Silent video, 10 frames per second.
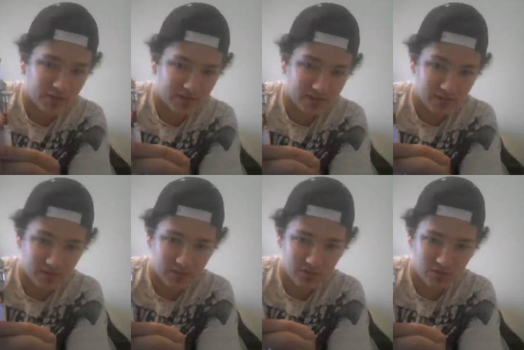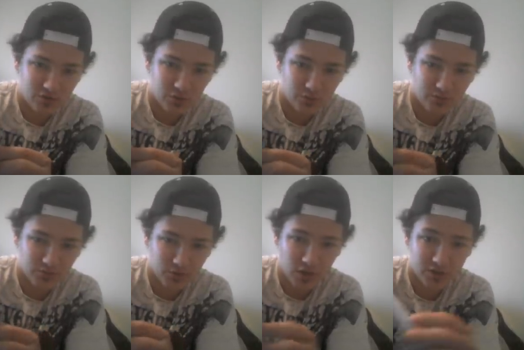it isn't too
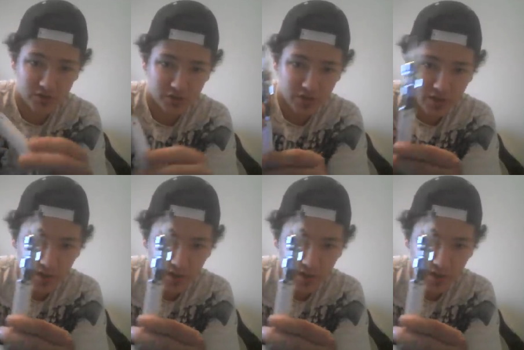flush.